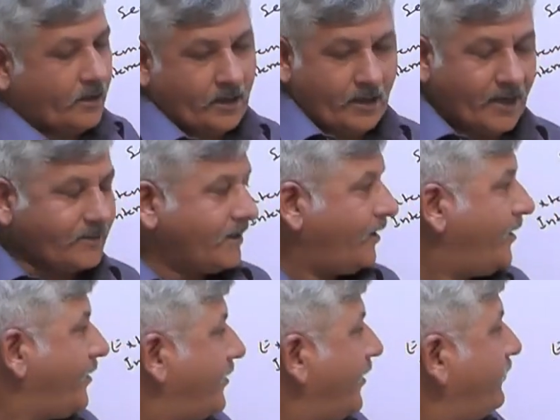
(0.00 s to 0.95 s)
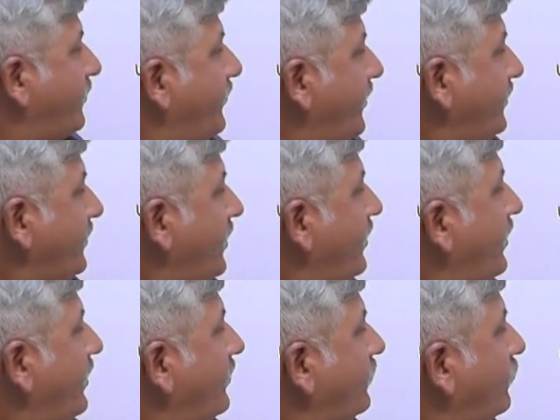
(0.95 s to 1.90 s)
external interrupt means
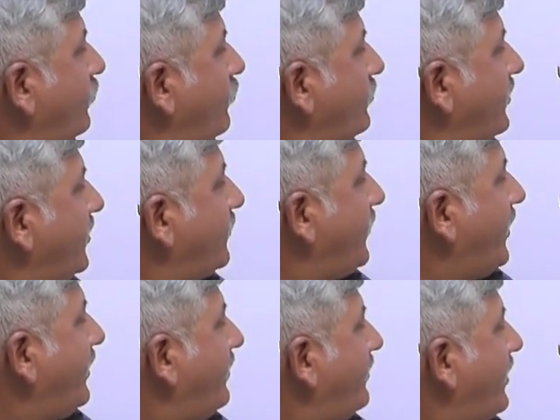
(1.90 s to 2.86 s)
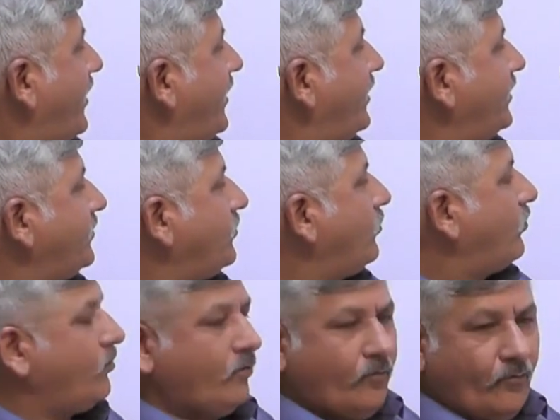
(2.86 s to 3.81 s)
through this pin
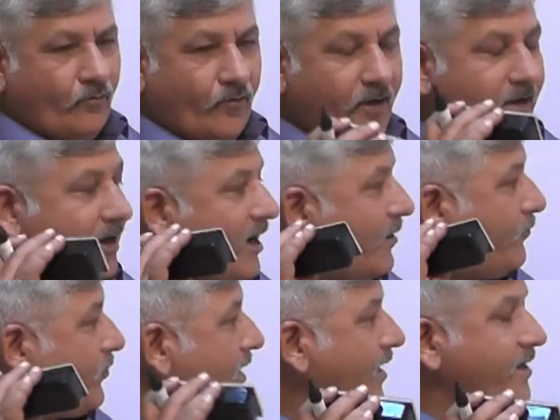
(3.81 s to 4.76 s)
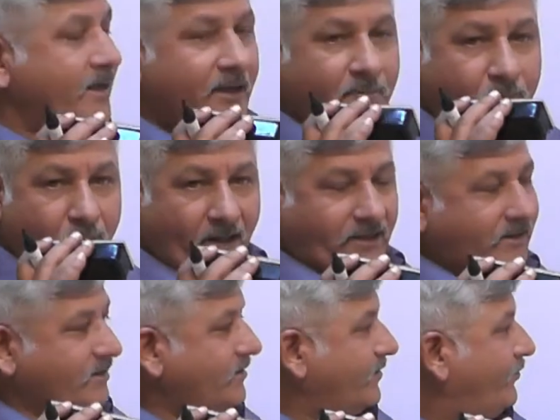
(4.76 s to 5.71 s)
INT0 we can apply a
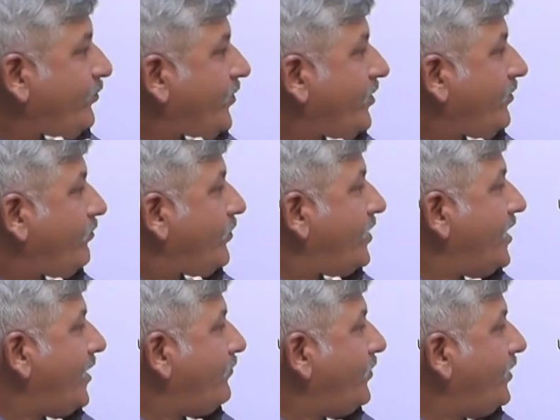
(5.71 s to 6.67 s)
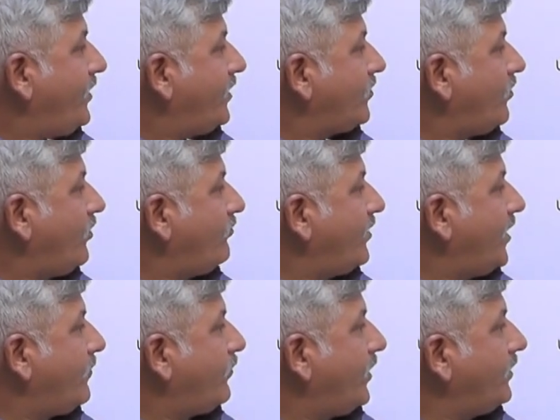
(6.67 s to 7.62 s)
pulse. With the application of
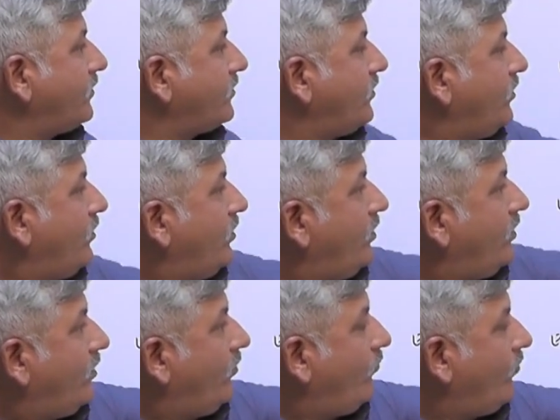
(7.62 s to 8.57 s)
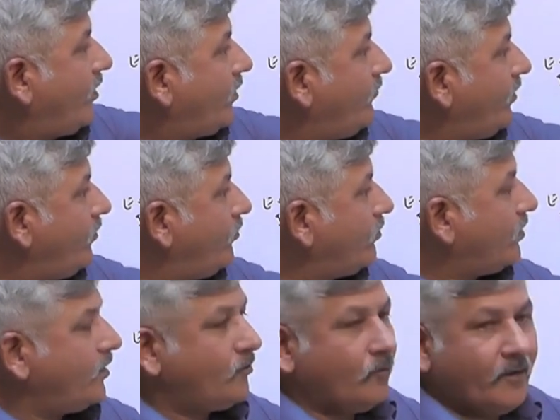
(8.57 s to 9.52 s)
that pulse, whatever your
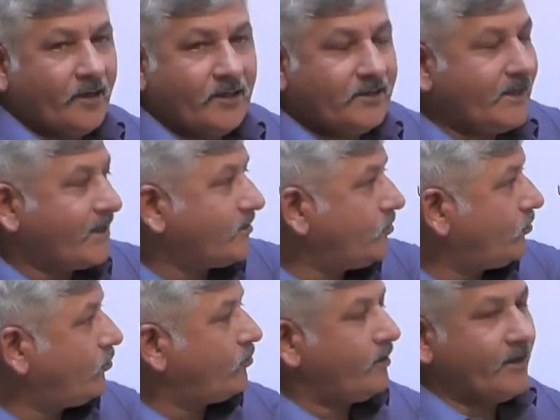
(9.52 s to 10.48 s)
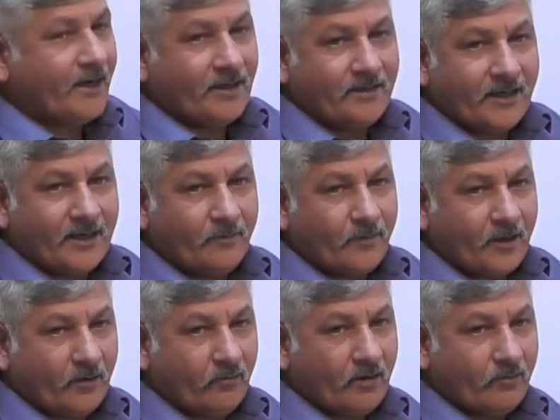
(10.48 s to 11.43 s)
controller is executing at that
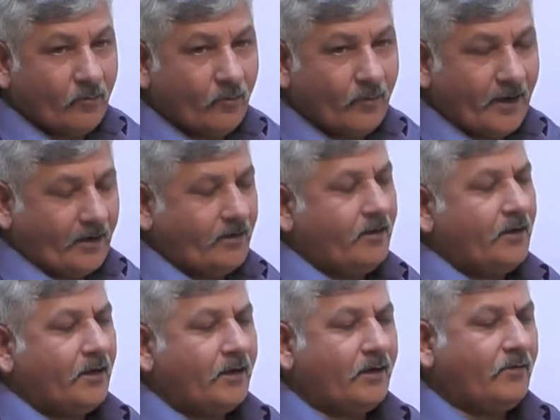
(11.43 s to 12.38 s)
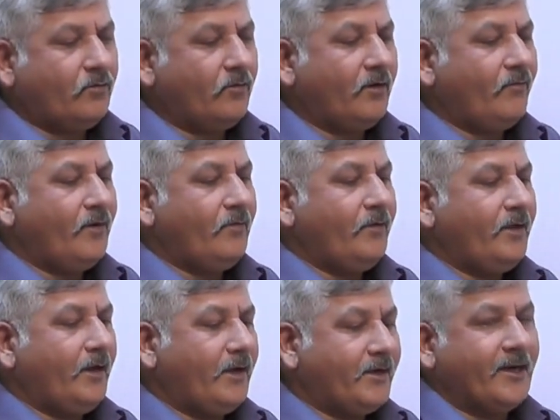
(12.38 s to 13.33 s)
particular moment, controller will
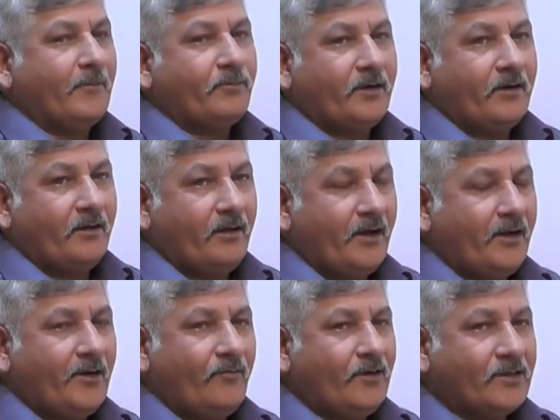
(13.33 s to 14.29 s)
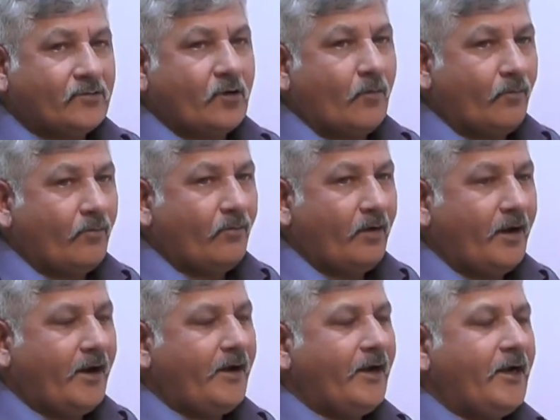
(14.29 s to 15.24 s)
be interrupted and it will stop,
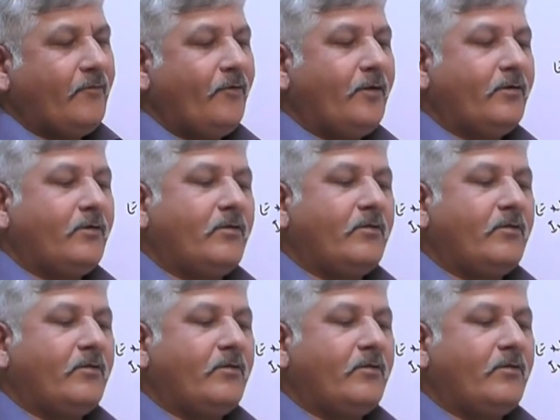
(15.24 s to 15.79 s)
and it will